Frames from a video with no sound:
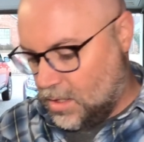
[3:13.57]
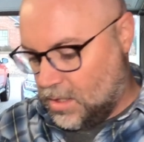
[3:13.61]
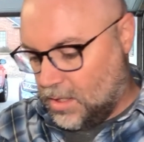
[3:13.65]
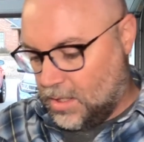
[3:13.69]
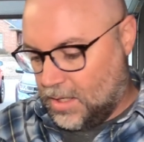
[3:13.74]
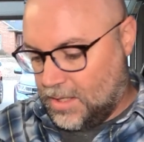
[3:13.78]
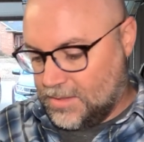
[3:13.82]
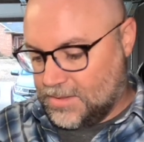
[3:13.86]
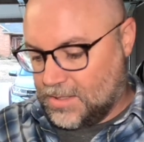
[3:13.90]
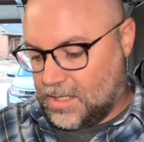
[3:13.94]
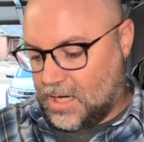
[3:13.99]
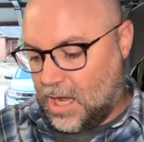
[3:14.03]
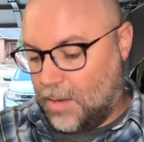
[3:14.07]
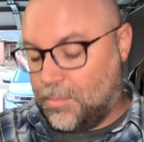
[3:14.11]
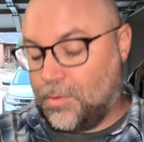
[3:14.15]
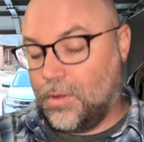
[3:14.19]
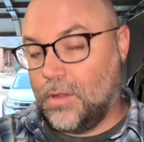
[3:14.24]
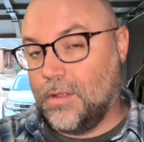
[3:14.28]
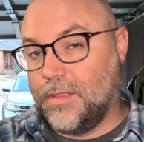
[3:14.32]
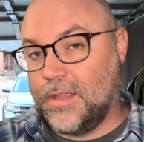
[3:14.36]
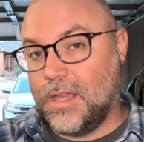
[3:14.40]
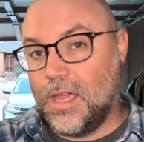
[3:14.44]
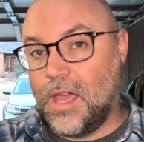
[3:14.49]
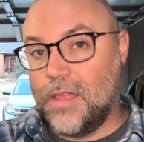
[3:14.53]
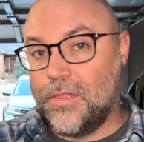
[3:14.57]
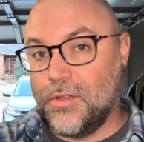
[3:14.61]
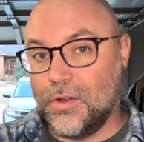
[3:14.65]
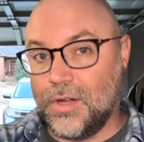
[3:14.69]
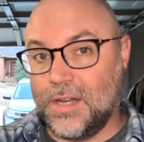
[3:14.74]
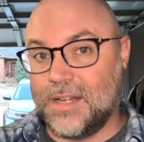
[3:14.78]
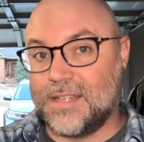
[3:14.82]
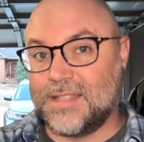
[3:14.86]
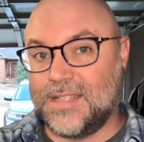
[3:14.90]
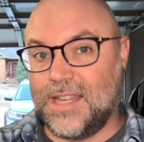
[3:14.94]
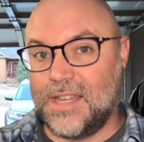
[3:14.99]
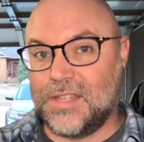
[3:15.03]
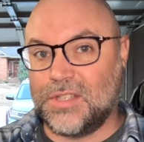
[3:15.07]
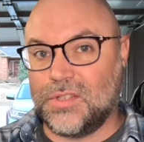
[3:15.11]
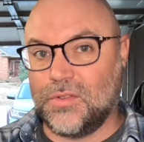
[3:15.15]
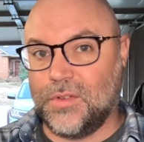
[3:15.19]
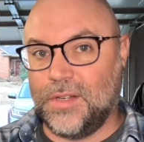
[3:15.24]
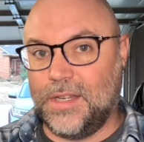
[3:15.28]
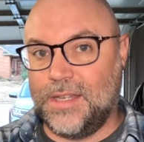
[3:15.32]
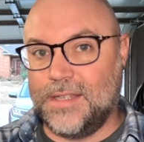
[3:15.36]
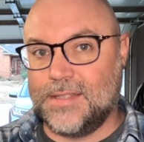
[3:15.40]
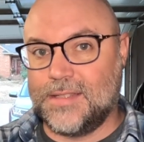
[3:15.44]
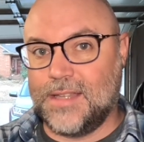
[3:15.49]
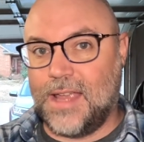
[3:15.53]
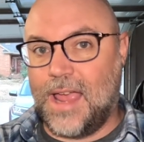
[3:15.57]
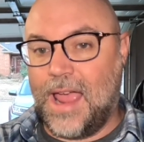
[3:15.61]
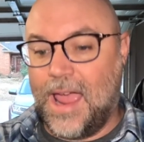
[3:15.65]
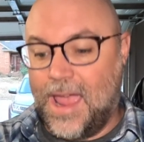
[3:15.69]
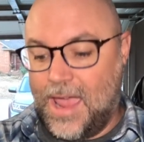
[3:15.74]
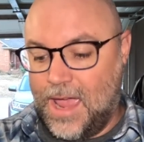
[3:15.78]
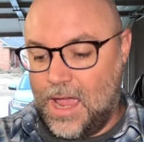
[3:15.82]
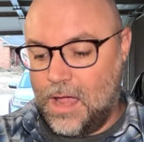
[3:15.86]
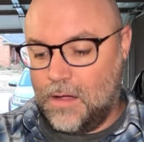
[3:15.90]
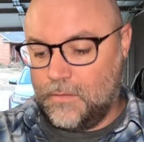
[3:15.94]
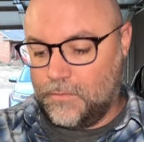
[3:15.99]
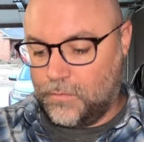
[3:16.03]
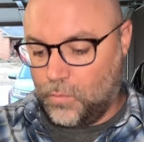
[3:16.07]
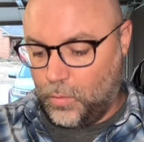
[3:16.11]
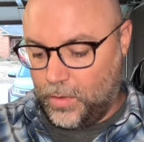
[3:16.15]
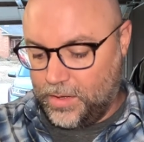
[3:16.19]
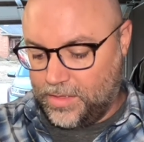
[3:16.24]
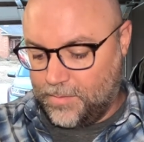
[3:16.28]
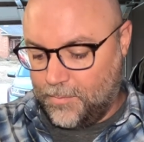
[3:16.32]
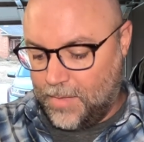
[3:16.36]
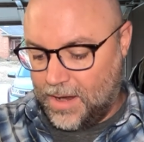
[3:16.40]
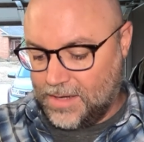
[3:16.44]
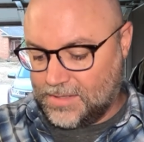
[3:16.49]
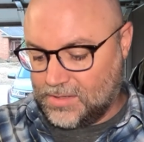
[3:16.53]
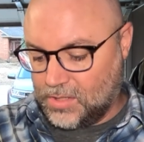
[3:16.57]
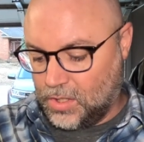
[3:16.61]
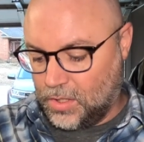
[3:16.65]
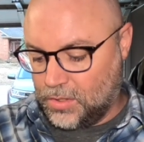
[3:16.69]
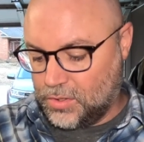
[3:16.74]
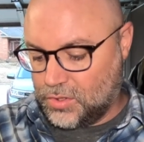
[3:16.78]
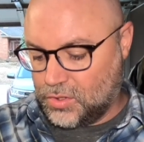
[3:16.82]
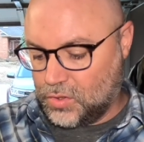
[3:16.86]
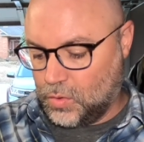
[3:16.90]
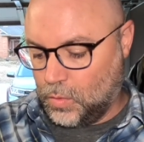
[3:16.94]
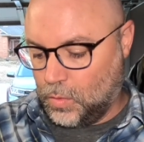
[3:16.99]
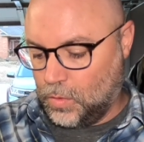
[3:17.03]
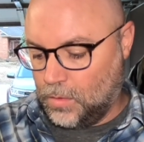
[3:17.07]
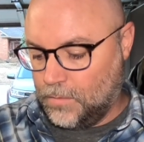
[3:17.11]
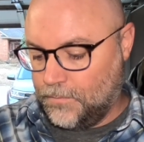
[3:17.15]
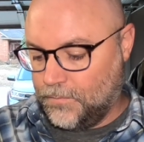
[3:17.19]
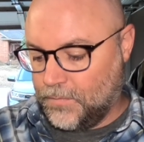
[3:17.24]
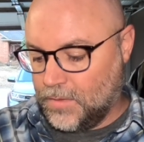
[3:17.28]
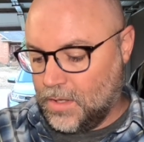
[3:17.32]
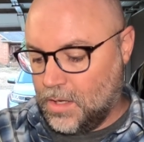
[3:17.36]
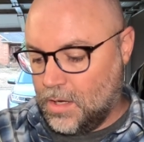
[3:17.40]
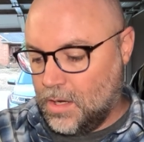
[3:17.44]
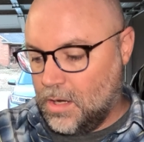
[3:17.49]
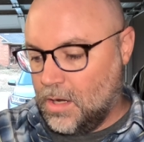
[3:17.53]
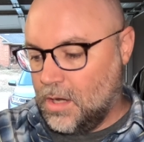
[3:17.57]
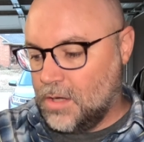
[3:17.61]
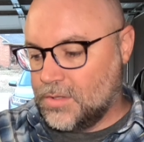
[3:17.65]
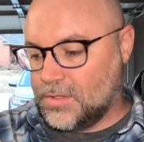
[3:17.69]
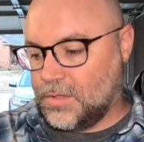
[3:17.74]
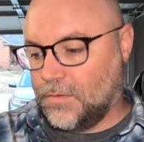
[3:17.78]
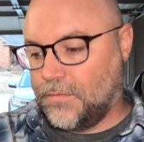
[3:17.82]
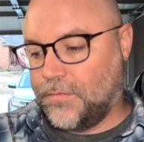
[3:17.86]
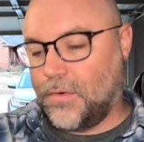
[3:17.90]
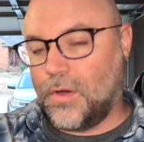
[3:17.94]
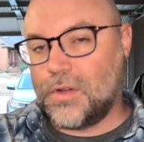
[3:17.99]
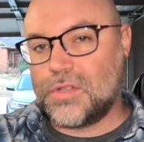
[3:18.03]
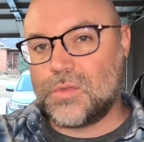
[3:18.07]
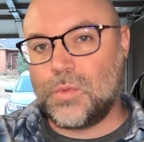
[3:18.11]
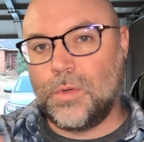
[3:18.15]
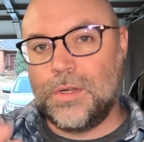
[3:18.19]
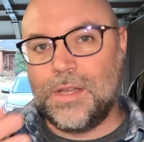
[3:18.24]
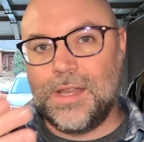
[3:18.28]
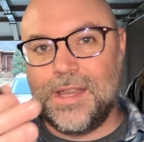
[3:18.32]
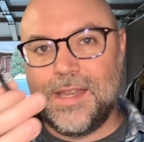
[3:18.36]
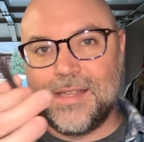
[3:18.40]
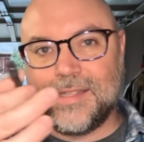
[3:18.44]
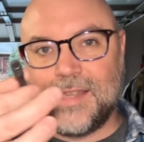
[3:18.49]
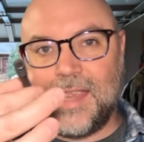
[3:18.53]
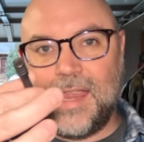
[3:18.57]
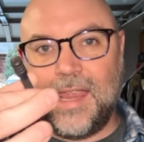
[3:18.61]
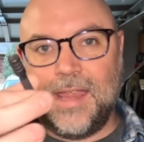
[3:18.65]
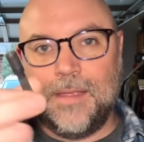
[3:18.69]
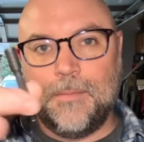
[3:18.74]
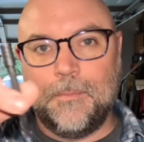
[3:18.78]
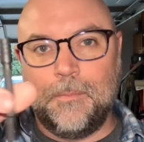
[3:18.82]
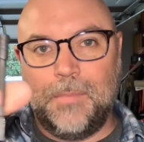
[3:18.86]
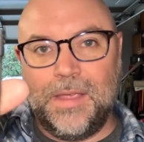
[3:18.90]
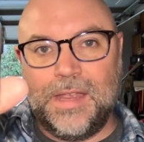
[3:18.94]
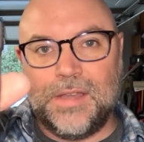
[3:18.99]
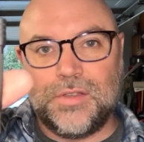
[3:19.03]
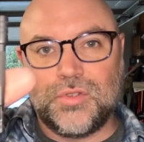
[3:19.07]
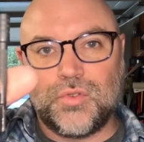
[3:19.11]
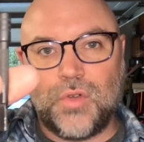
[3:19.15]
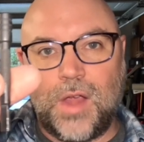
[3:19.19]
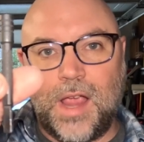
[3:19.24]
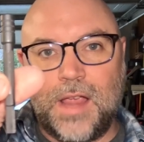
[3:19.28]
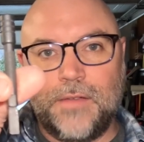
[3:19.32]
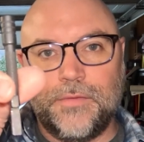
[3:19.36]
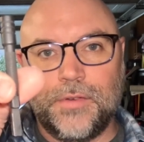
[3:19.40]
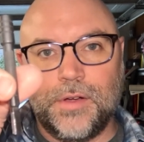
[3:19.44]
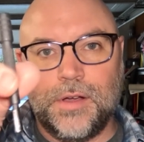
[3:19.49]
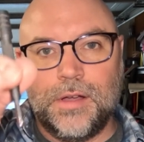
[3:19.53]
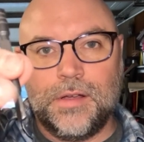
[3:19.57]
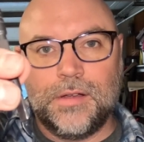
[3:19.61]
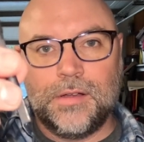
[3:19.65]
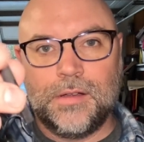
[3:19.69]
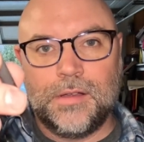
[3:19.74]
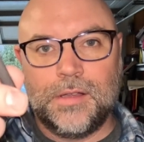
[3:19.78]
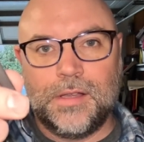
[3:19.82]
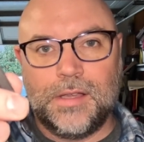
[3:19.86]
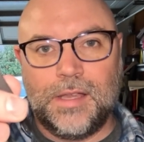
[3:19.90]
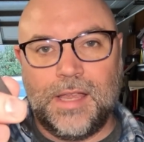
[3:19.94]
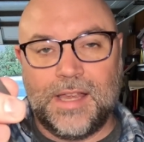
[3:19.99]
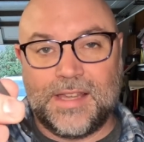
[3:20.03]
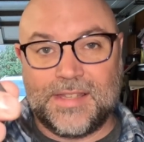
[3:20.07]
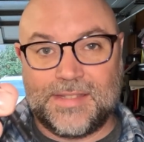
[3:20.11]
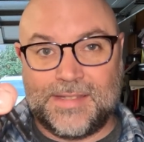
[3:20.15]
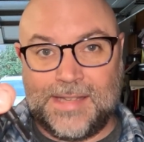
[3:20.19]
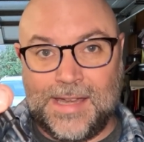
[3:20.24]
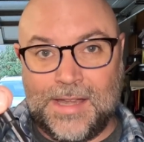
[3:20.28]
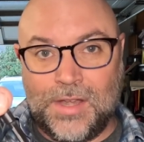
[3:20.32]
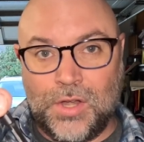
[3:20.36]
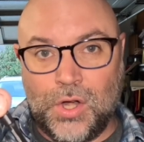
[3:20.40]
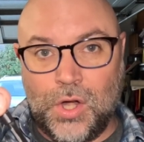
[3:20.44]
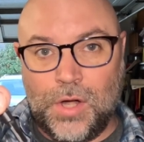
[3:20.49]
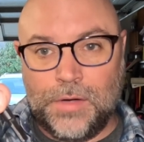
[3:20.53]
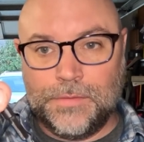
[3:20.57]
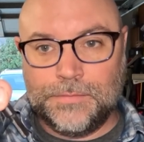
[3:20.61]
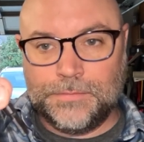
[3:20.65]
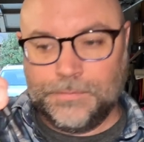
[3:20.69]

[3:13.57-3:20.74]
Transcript: is a couple of the other accessories I have with my Surge tool. So first one is a bit driver extender.